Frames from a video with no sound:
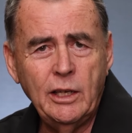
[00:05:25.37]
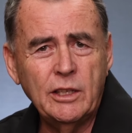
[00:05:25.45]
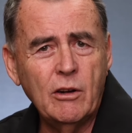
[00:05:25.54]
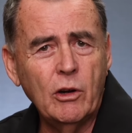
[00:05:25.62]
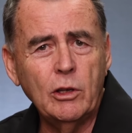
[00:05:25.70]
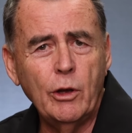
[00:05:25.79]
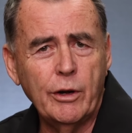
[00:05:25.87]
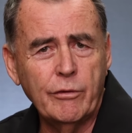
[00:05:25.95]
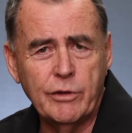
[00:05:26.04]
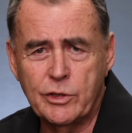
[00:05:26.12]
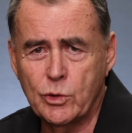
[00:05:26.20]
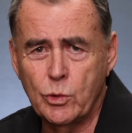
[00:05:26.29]
and there are a lot of
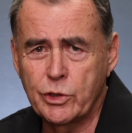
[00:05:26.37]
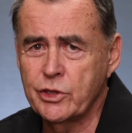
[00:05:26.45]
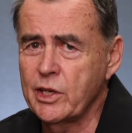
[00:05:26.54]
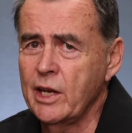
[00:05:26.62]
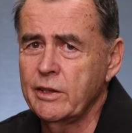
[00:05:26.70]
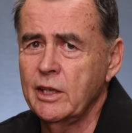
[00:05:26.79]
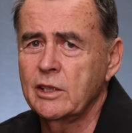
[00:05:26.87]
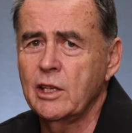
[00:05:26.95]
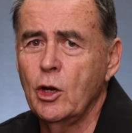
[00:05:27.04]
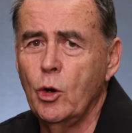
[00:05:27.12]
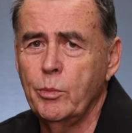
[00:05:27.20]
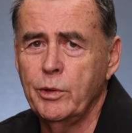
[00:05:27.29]
resources out there to
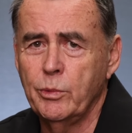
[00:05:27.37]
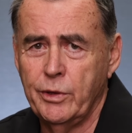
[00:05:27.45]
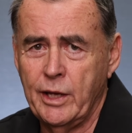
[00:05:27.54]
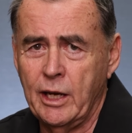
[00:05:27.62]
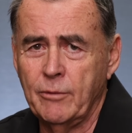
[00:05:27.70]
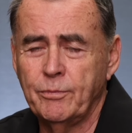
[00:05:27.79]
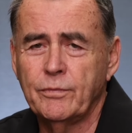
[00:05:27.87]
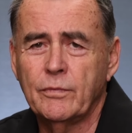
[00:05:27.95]
help you with that.